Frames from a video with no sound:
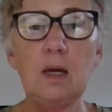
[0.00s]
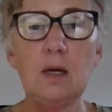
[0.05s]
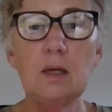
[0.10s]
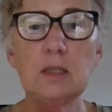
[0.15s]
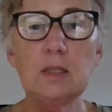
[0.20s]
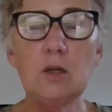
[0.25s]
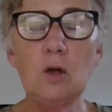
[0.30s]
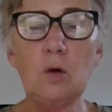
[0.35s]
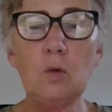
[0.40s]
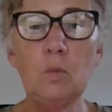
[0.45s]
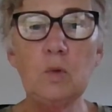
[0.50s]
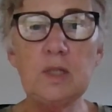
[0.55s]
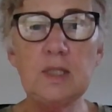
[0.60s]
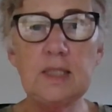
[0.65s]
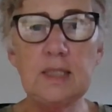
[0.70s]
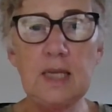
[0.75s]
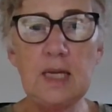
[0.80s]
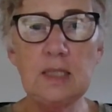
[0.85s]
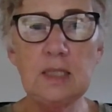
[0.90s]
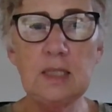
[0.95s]
So with
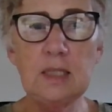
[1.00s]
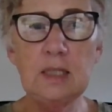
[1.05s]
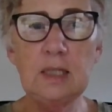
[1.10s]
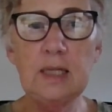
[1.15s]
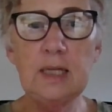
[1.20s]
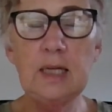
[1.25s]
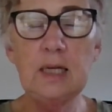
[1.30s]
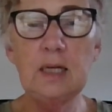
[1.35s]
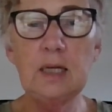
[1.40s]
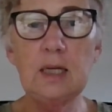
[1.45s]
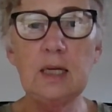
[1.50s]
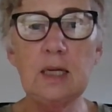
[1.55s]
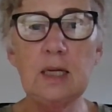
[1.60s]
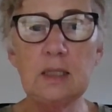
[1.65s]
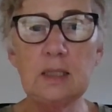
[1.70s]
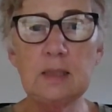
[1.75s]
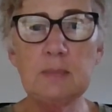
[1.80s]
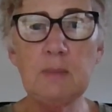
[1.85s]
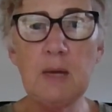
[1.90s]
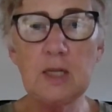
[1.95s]
Centrelink,
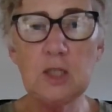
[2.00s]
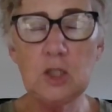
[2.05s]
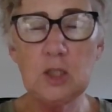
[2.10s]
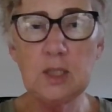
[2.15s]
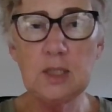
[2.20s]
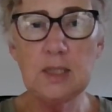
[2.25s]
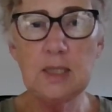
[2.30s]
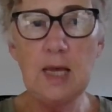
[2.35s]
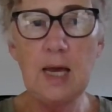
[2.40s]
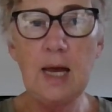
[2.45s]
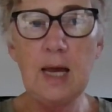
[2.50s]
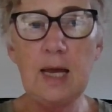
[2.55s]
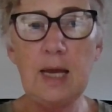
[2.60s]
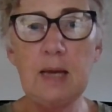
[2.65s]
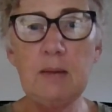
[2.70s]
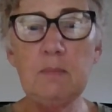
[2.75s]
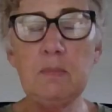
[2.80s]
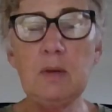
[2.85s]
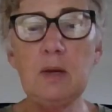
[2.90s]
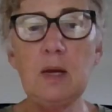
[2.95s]
it's much the
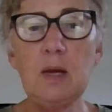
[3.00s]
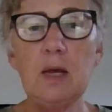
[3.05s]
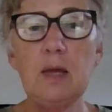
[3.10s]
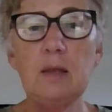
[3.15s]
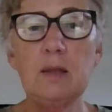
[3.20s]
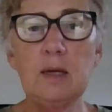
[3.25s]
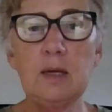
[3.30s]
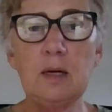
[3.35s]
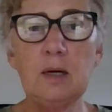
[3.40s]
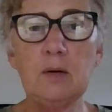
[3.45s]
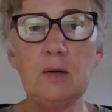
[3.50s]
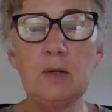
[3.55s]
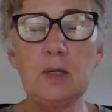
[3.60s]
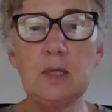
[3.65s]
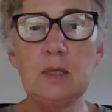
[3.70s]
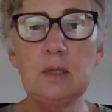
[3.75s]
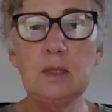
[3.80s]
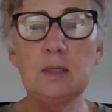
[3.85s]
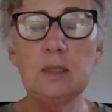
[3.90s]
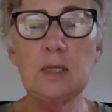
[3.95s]
same. There
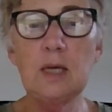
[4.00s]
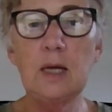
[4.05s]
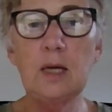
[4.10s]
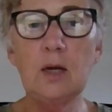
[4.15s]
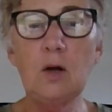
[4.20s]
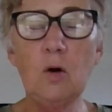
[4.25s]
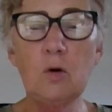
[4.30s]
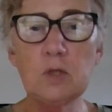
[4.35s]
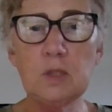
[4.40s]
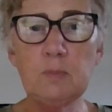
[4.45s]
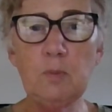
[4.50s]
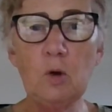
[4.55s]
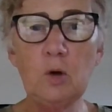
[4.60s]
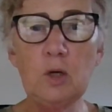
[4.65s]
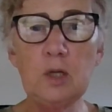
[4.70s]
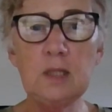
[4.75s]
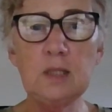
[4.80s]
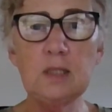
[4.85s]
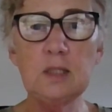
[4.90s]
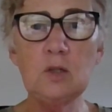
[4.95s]
is a
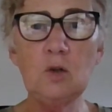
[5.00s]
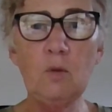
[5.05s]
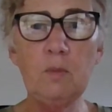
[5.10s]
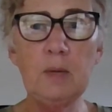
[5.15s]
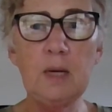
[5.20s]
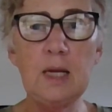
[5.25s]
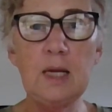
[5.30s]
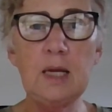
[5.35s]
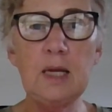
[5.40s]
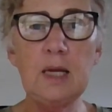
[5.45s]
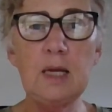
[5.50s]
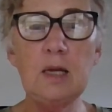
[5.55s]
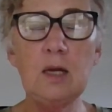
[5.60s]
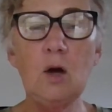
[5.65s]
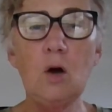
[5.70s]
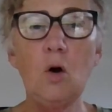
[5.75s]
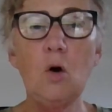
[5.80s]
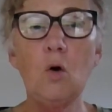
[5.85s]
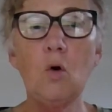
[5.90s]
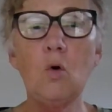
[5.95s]
correspondence nominee
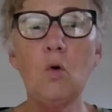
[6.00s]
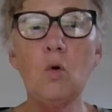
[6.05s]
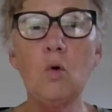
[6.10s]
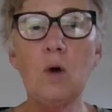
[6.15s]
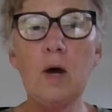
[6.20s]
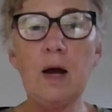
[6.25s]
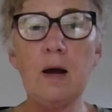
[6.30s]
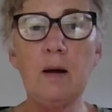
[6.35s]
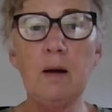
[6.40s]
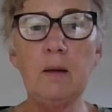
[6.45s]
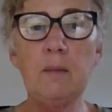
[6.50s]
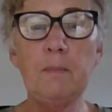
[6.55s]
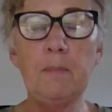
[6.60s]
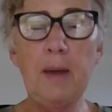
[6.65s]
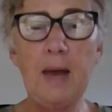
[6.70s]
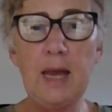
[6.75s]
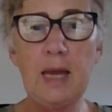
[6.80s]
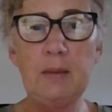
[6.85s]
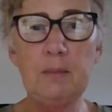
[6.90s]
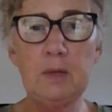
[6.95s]
or a
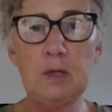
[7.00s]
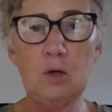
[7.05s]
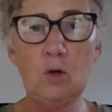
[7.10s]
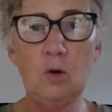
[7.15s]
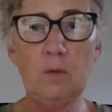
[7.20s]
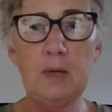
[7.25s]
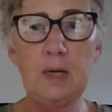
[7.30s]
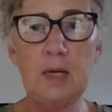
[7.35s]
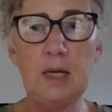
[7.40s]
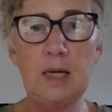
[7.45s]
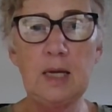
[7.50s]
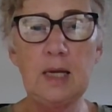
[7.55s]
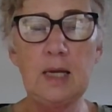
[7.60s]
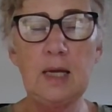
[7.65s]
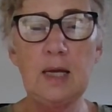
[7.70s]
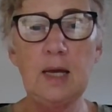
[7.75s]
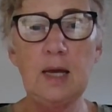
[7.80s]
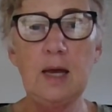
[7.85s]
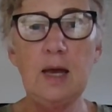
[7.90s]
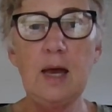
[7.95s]
payment nominee.
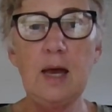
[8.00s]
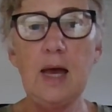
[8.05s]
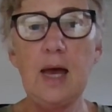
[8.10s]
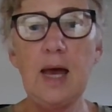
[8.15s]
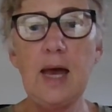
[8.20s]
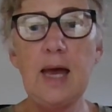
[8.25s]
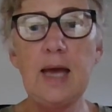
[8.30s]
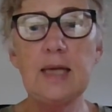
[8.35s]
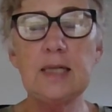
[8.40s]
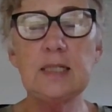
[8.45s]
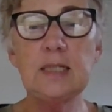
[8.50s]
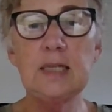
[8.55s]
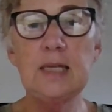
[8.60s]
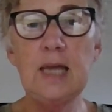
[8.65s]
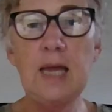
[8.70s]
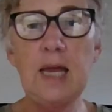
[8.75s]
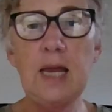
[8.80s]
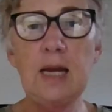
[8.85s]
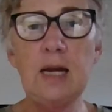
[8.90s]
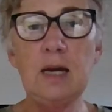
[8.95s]
And
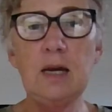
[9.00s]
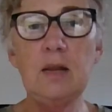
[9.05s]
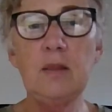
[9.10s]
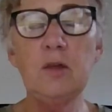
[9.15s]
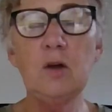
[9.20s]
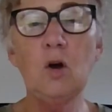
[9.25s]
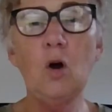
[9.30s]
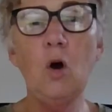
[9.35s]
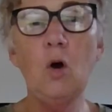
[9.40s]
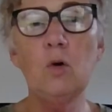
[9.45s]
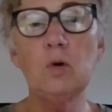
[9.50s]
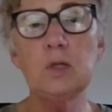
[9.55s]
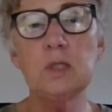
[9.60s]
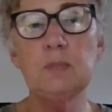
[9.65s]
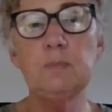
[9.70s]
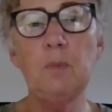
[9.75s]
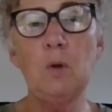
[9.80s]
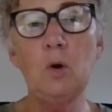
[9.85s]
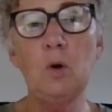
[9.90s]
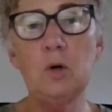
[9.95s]
again, the
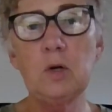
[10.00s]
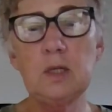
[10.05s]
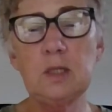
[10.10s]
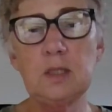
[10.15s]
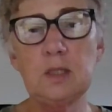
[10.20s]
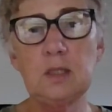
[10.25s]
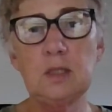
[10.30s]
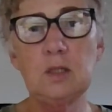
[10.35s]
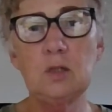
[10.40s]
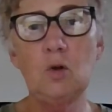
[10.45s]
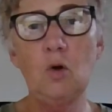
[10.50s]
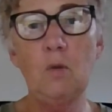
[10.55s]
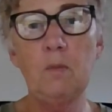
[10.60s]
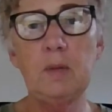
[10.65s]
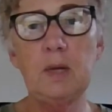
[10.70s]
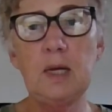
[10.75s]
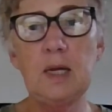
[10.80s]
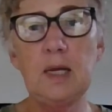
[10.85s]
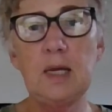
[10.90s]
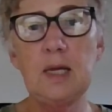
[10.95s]
correspondence
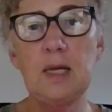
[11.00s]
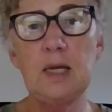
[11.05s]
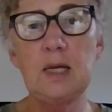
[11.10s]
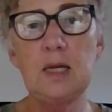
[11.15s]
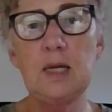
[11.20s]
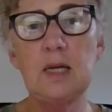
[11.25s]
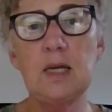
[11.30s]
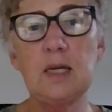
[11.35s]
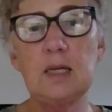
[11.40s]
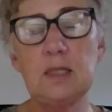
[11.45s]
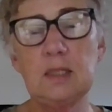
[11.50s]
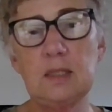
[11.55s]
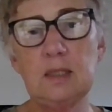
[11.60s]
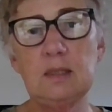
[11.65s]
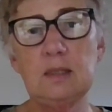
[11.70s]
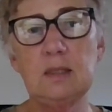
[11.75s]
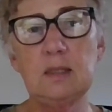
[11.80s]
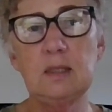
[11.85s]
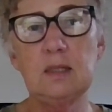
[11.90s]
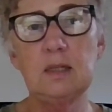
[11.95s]
nominee
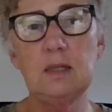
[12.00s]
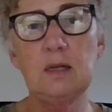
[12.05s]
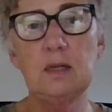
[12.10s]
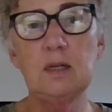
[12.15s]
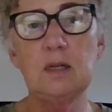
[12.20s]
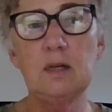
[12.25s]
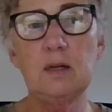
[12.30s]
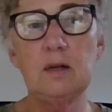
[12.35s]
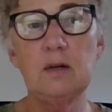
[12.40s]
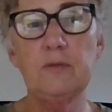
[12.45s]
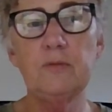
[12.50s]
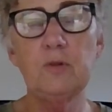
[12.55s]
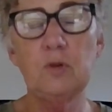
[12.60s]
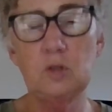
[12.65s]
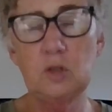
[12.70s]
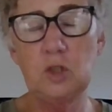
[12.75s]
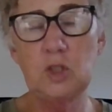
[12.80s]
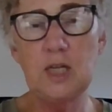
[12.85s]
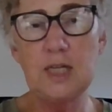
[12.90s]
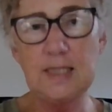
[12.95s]
is
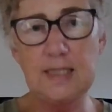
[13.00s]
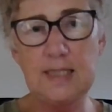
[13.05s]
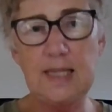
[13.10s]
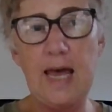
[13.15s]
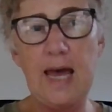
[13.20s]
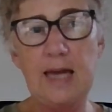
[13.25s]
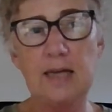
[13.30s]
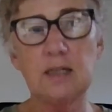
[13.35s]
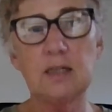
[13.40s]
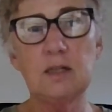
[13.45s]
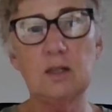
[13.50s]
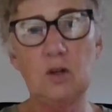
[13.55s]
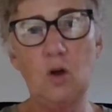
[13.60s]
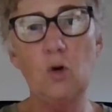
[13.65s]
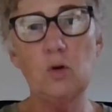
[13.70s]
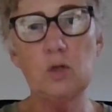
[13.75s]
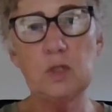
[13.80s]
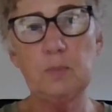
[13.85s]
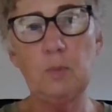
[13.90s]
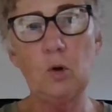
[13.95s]
for just that,
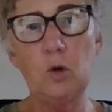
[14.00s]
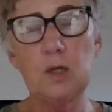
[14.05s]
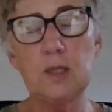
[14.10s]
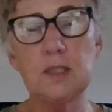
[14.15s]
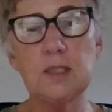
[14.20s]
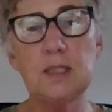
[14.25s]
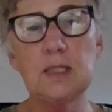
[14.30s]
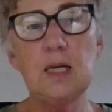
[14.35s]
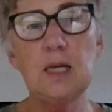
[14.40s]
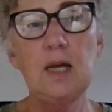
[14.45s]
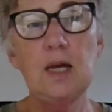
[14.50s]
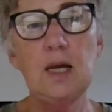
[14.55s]
correspondence.